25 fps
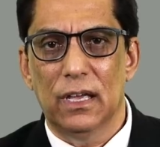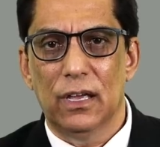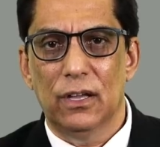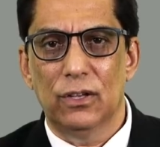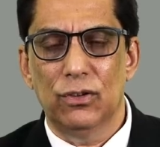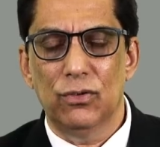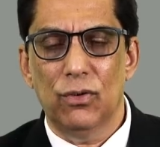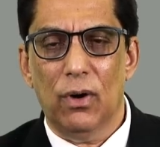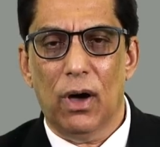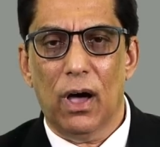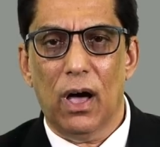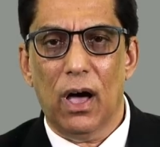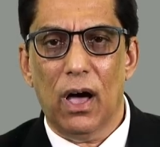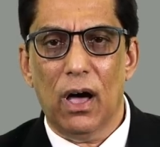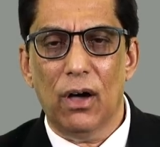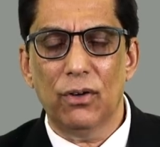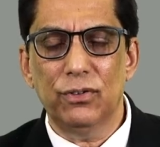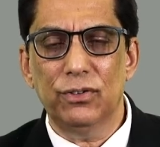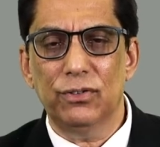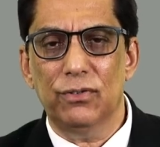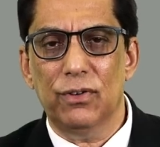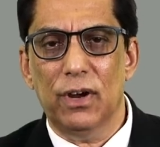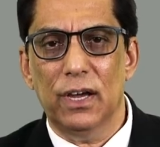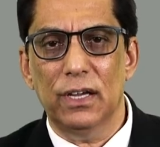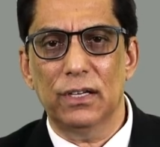to
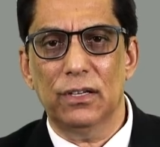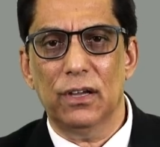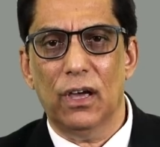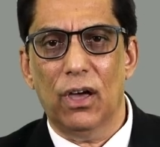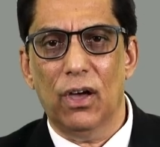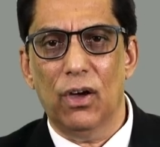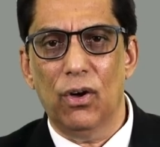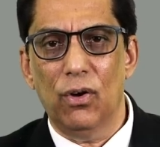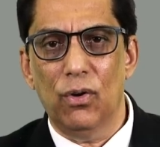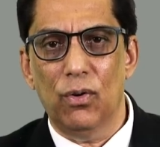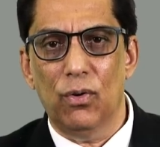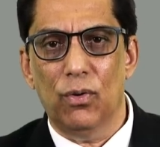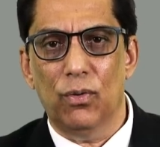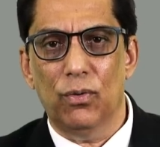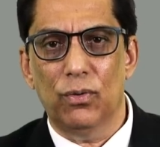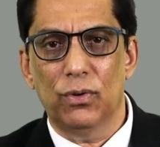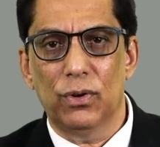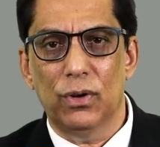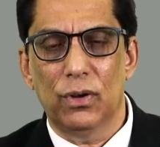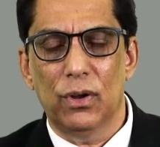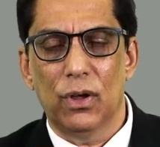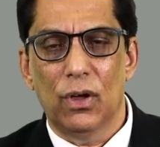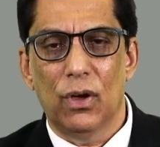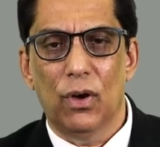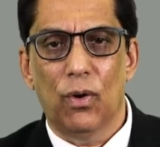outright
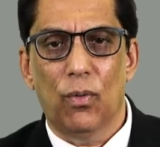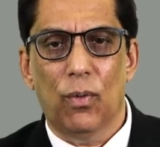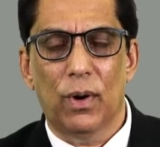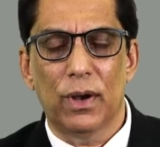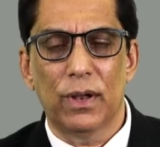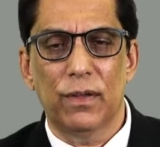own one